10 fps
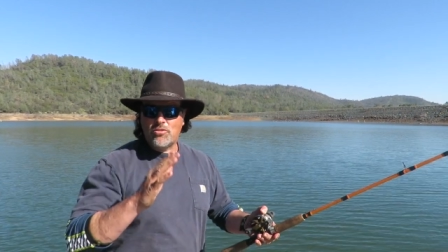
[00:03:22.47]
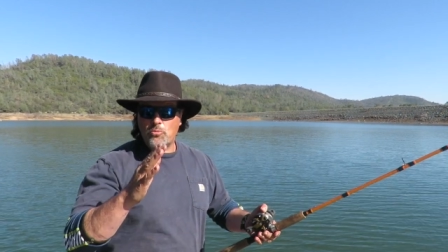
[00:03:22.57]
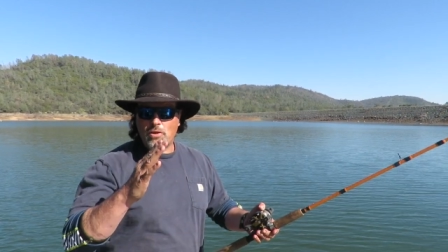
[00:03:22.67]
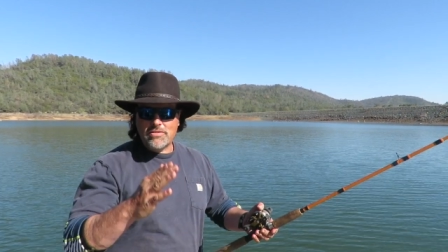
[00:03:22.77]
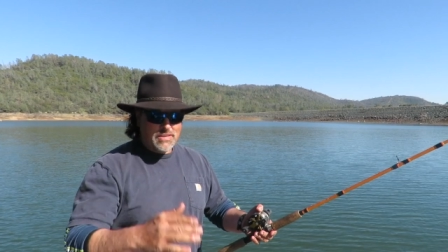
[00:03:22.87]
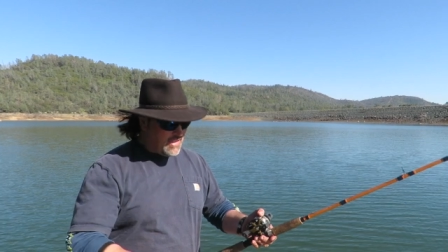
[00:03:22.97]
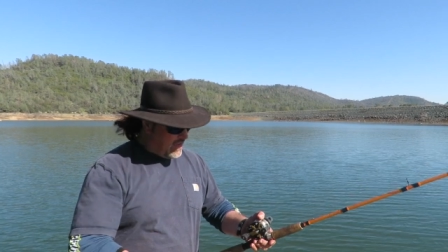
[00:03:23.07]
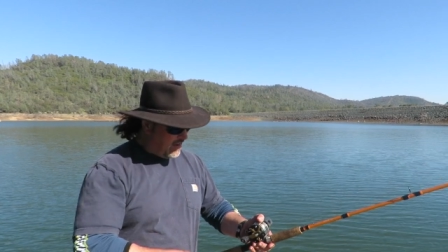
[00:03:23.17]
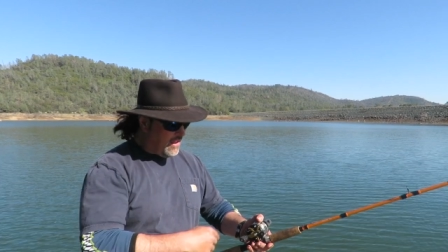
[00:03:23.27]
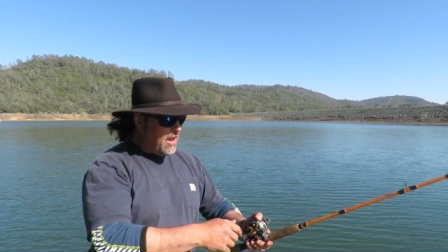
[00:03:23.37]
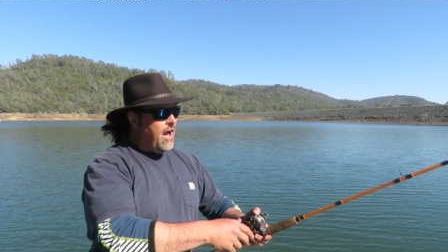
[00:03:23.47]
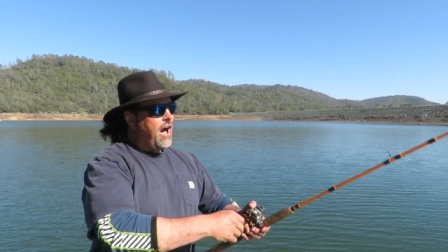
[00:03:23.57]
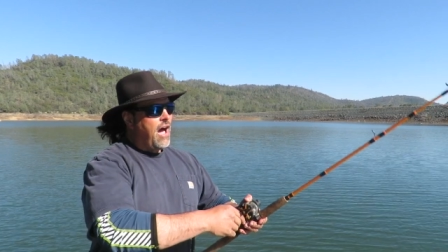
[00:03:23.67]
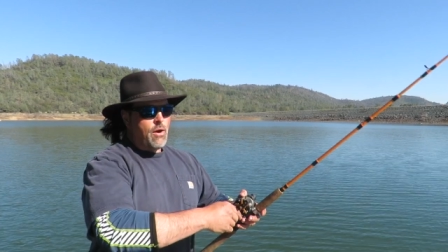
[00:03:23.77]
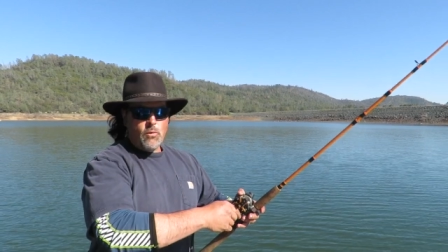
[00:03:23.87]
So once again,
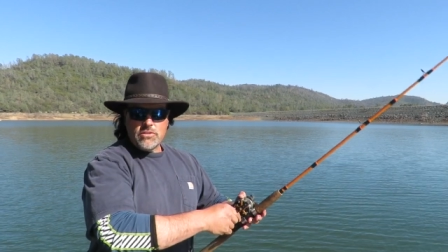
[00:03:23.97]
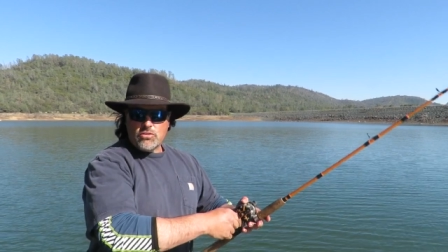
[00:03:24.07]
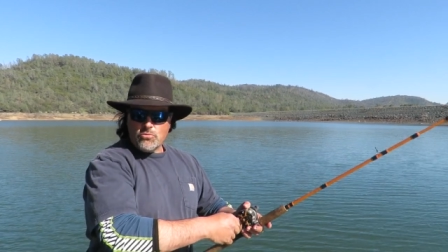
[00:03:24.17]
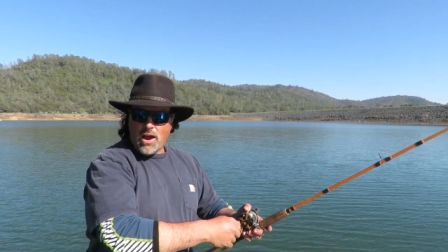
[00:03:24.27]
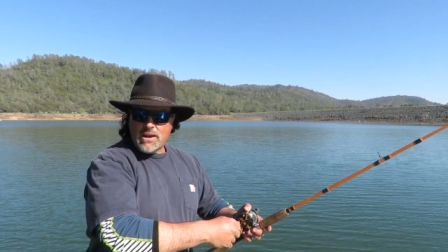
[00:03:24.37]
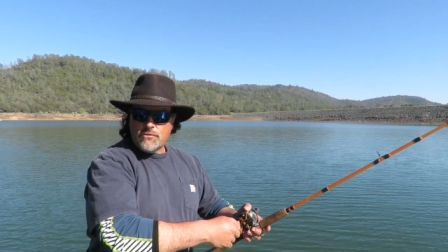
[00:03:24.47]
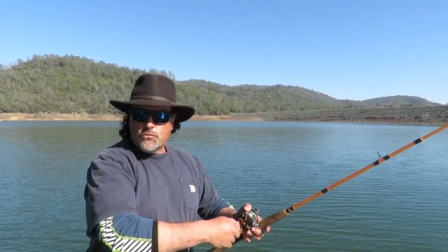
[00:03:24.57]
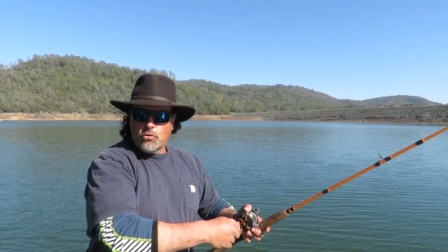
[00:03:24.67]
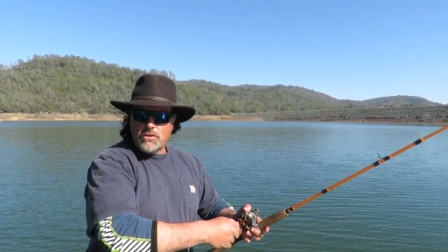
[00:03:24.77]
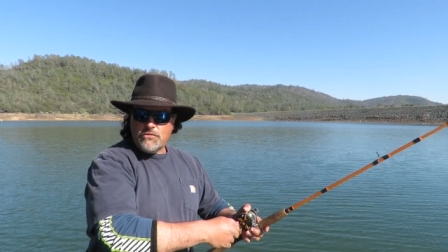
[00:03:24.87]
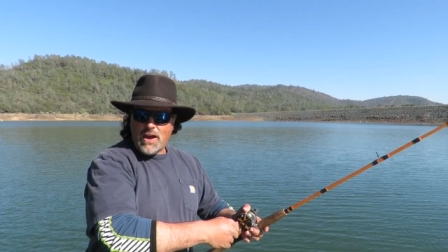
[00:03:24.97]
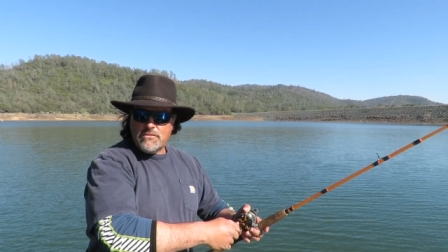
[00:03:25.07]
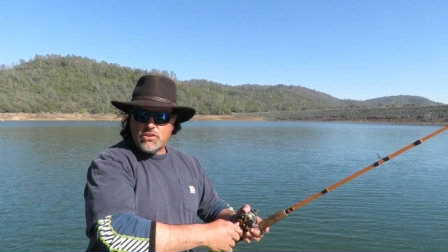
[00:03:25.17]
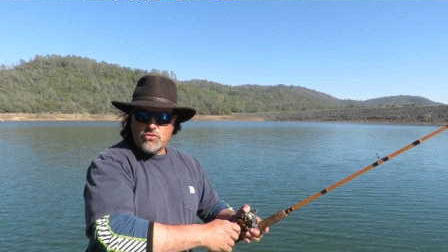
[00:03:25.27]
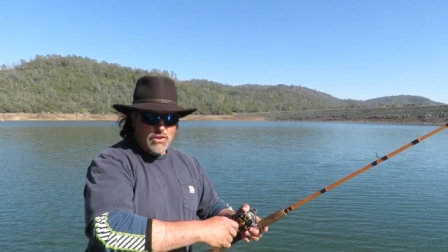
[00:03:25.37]
I want the rod at
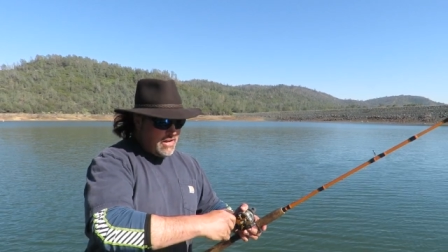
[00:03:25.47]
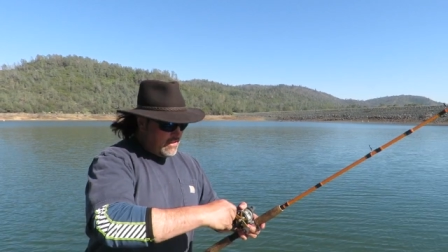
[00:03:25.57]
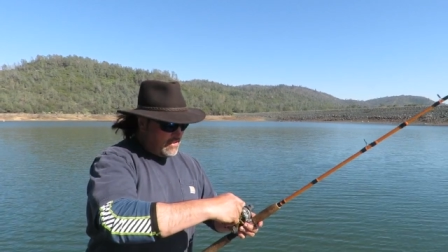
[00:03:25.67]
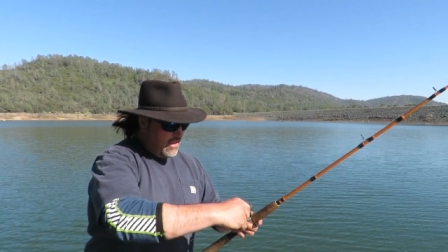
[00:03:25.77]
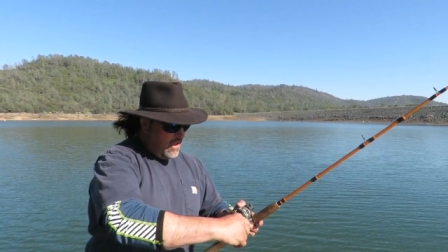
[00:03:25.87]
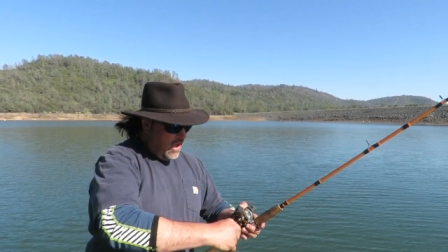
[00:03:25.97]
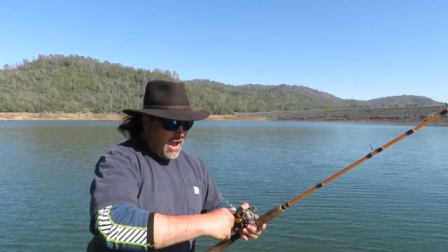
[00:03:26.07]
45 degrees.